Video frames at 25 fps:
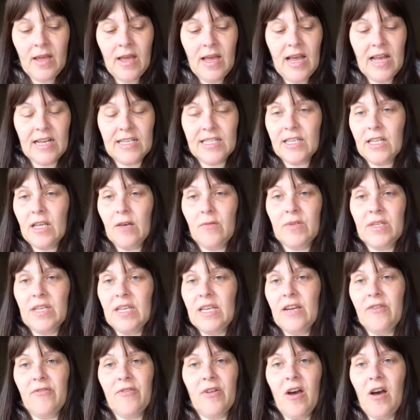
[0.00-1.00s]
And so that was a
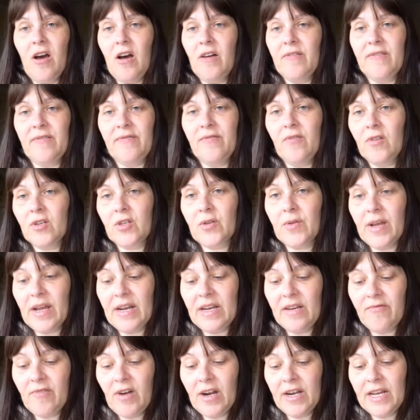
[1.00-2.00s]
year and a half of not doing
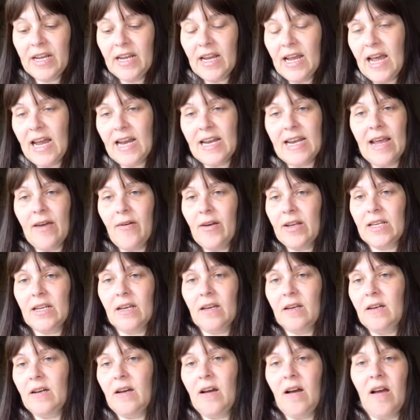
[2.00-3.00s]
any running, and now
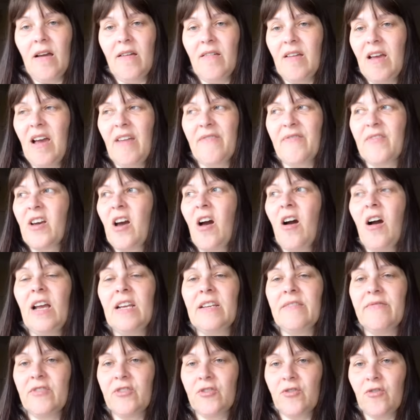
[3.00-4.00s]
I've kind
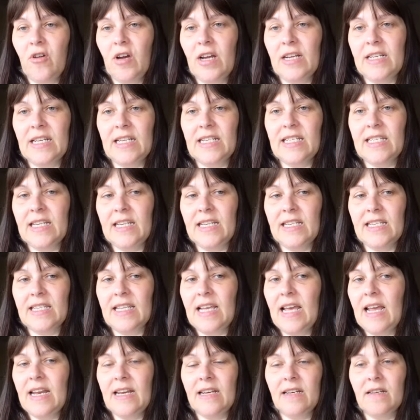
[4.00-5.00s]
of tried it since
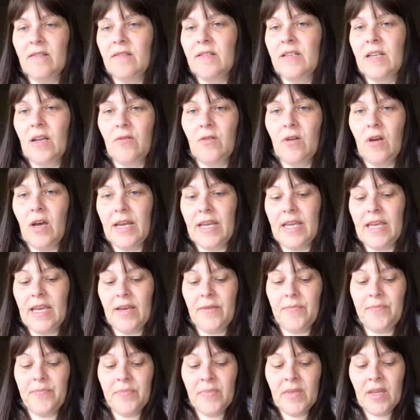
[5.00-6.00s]
then, don't like
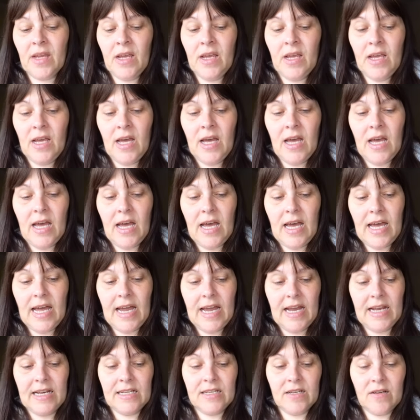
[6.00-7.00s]
it.
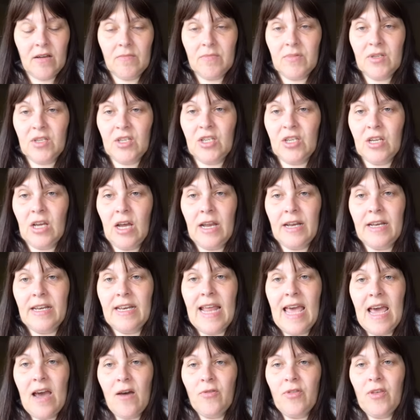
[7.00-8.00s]
And
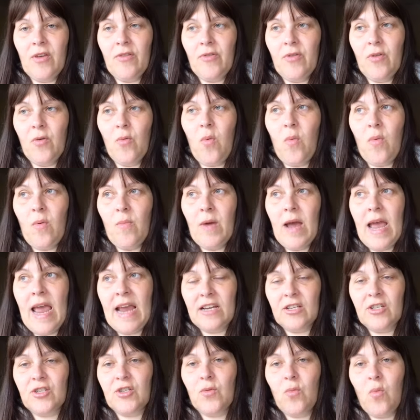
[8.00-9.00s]
now that the
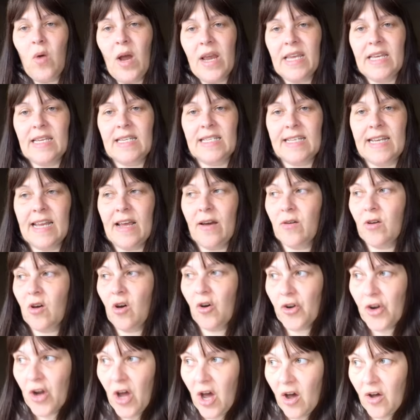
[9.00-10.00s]
extra weight has now
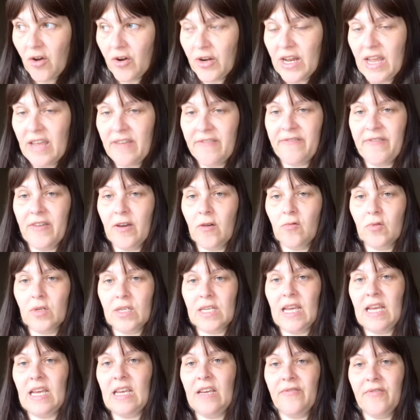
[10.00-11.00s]
gone on, it
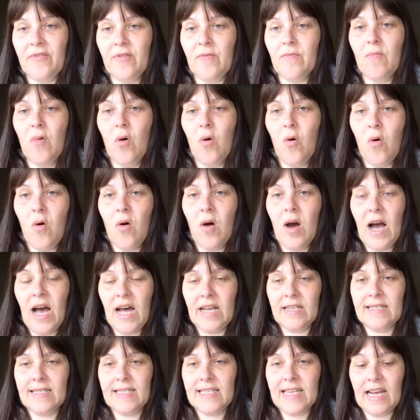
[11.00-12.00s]
feels even more
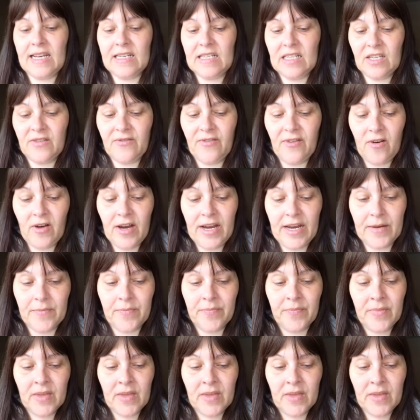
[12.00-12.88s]
unsatisfying.